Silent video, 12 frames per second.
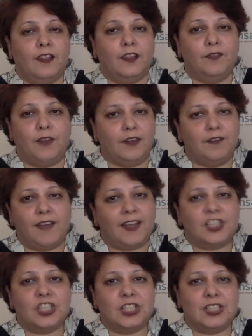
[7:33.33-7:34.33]
The fund
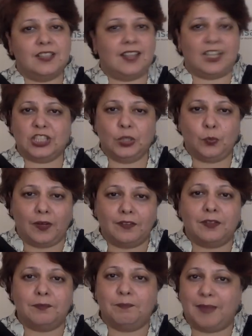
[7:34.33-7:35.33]
fact sheet is actually one
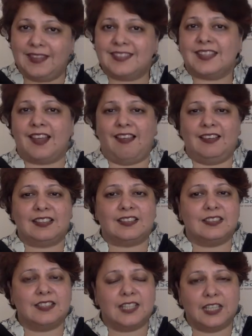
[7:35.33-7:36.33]
of the best guides
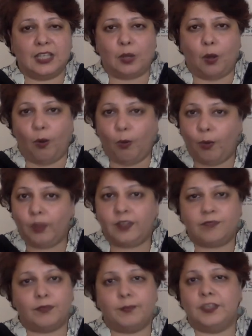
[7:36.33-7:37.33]
containing all
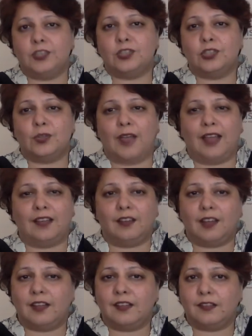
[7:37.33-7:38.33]
information to
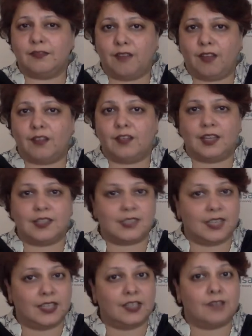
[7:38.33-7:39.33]
analyze the fund
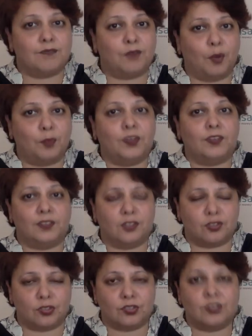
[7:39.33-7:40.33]
and take informed
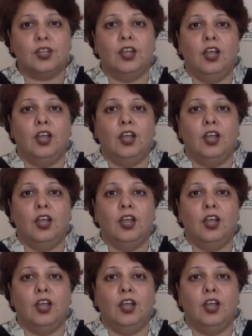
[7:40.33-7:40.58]
decisions